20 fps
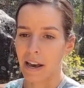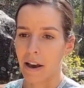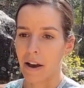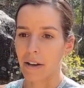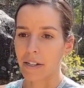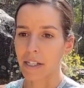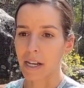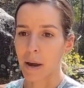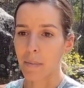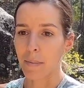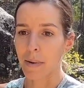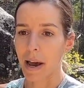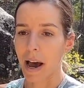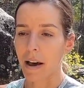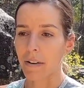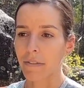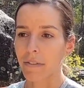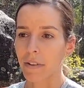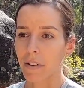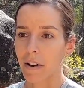I was coming
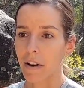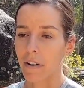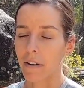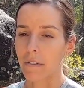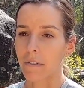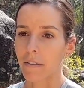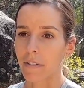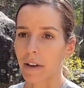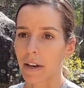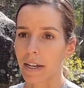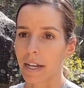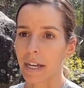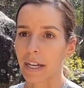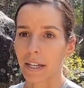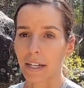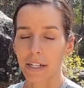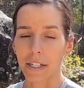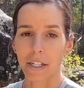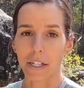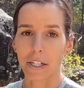off of
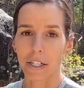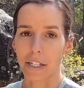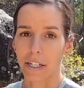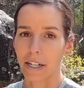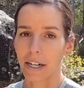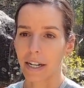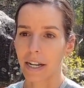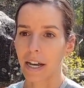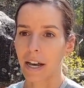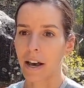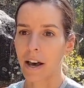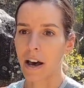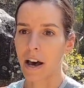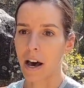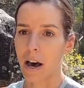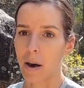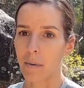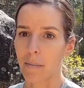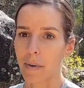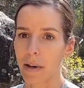Achilles surgery.
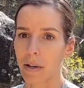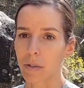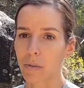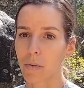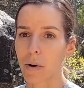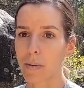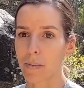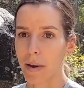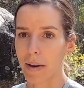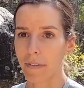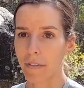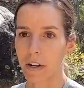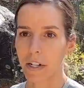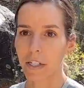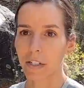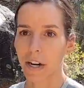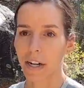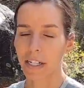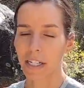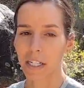It was one of my
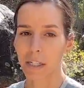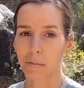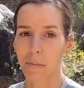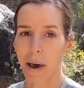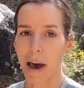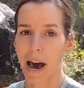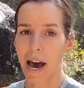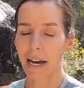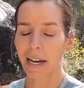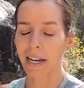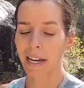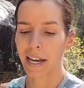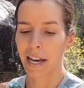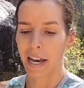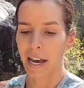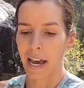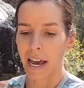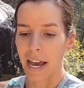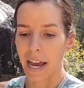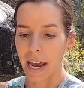first races back,
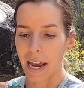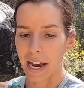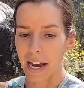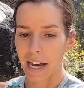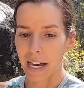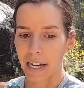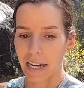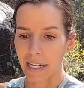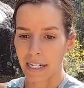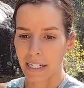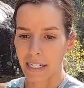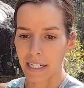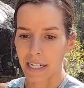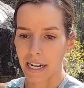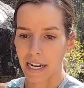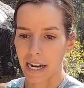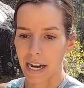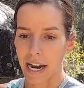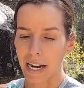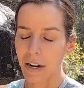and
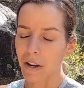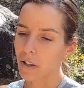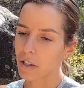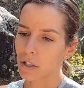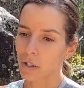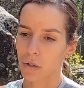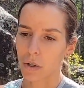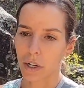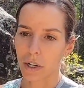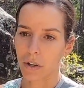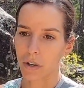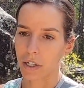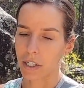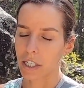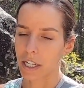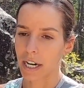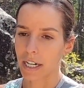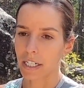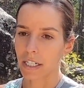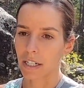I know the short course
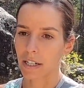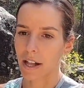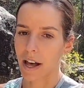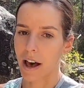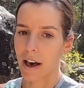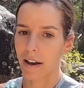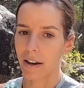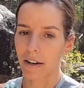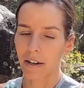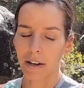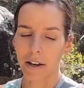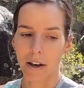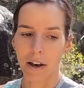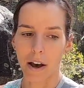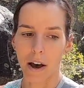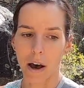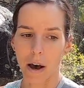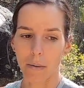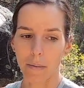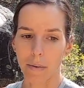changed a lot
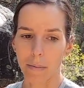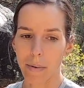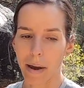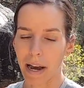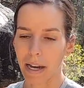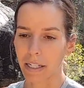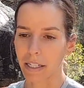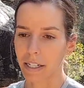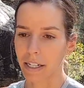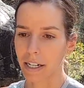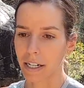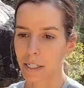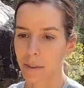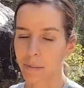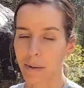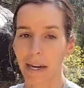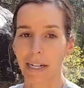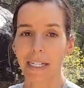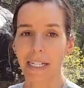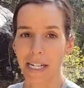in the past years,
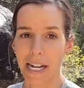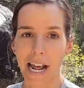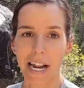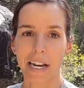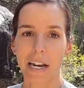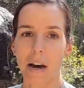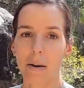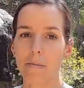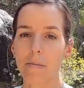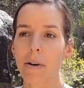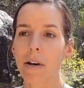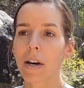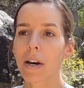but I did end up